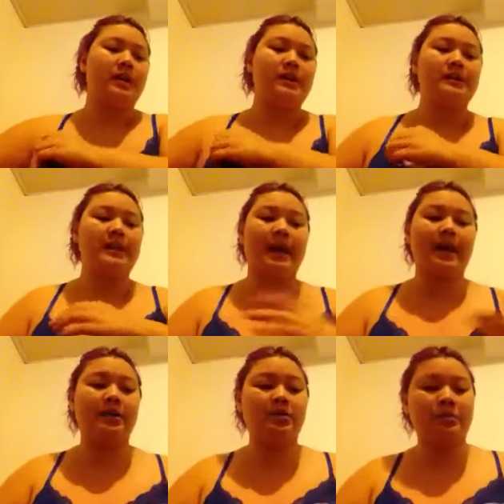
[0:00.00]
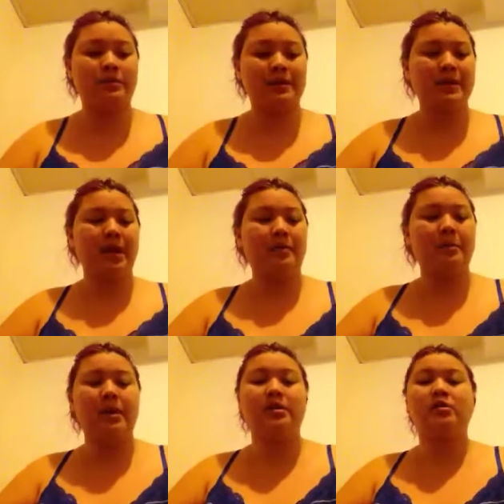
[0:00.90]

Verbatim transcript: his dad used to be a big